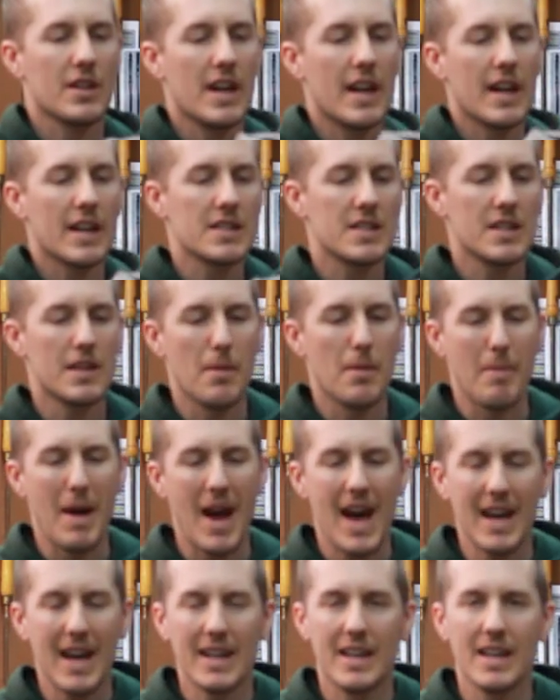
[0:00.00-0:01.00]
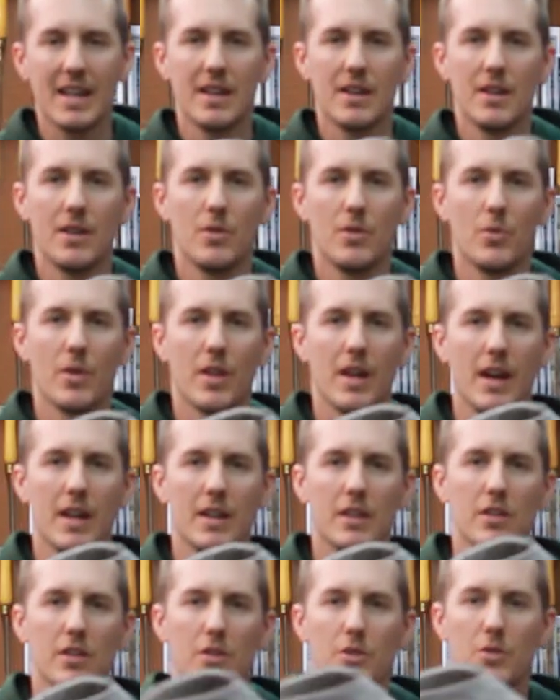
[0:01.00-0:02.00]
Connects in the back with
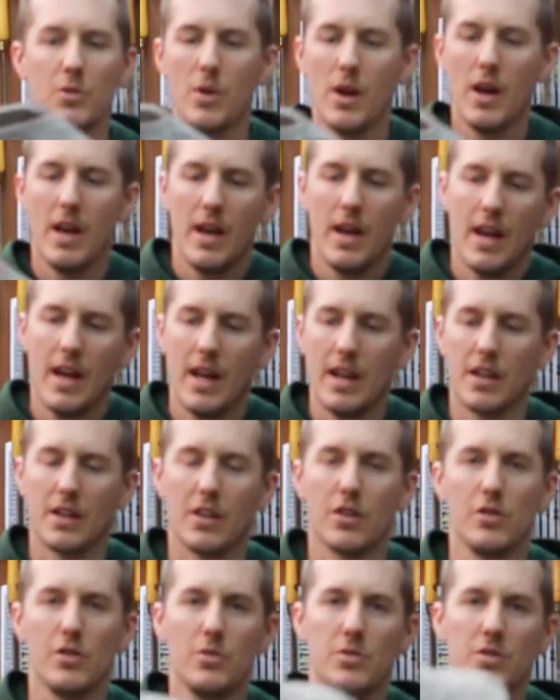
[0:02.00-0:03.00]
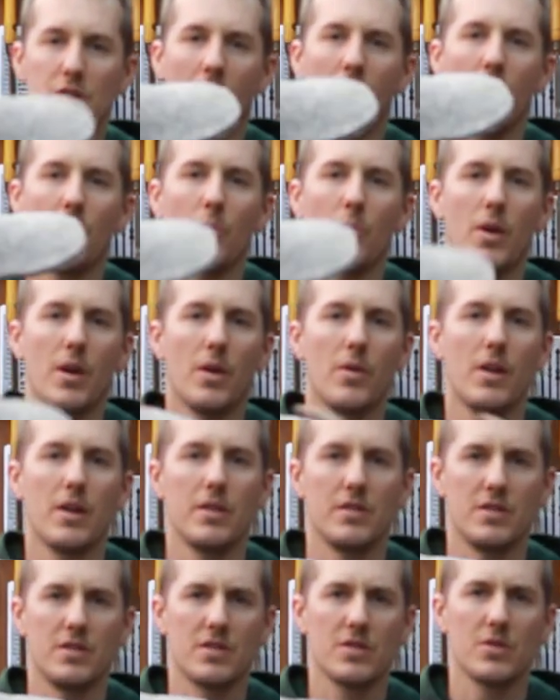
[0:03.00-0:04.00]
hot glue and it glues all the way
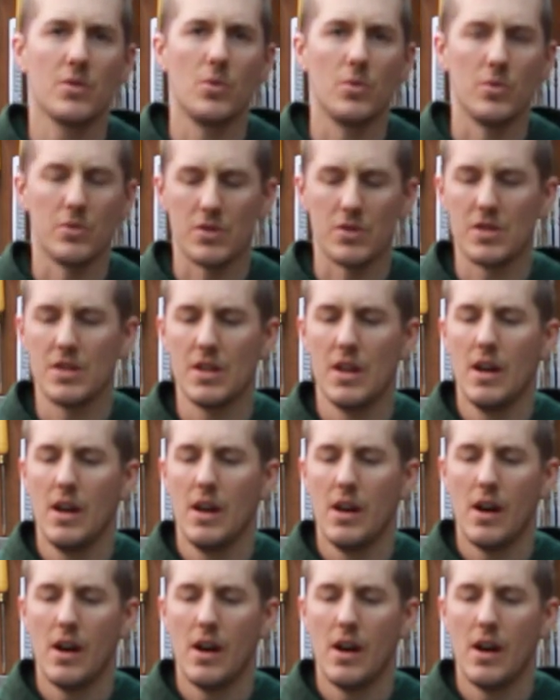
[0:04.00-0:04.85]
around the soles.